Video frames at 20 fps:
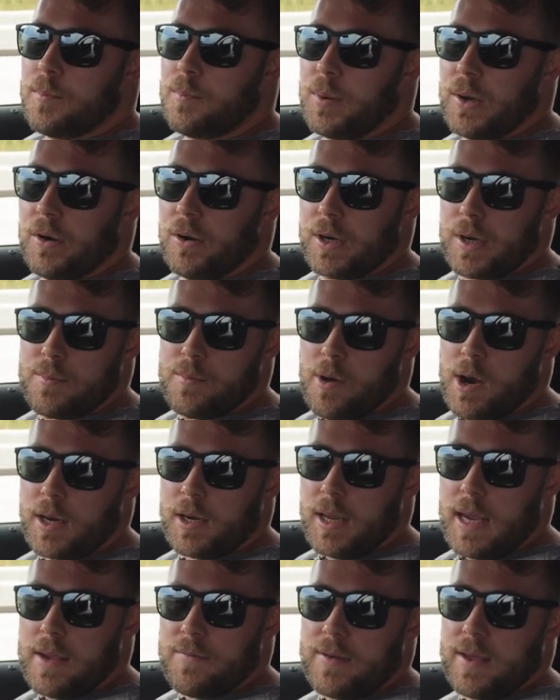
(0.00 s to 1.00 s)
Bearing in
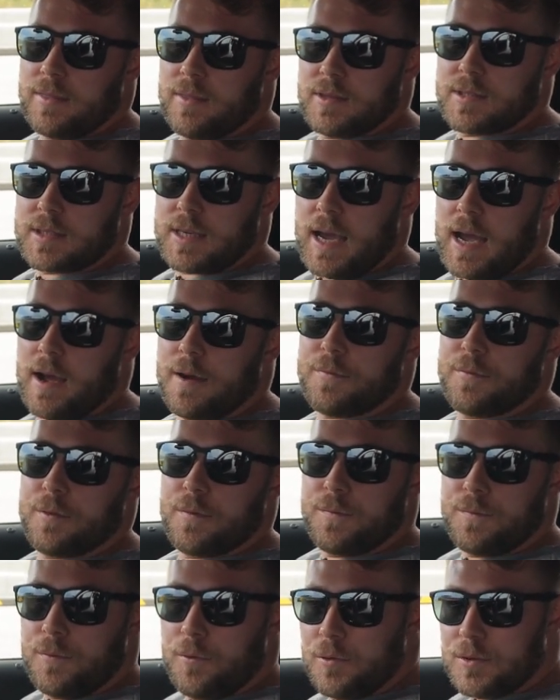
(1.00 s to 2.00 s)
mind I have had this car for
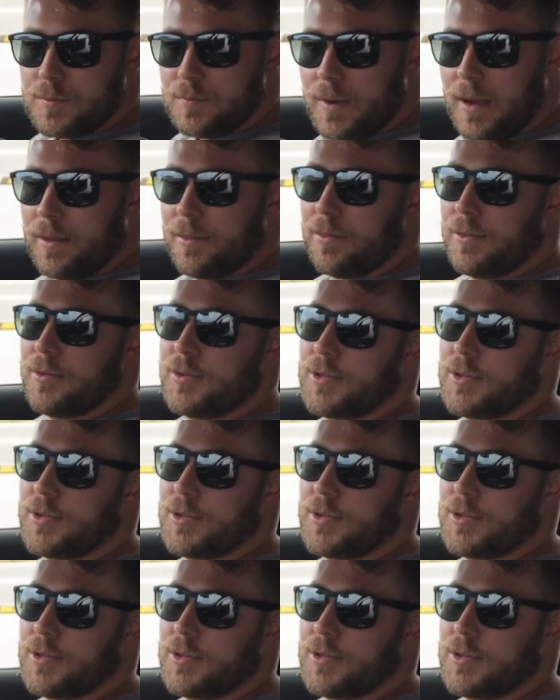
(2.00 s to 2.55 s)
the first month,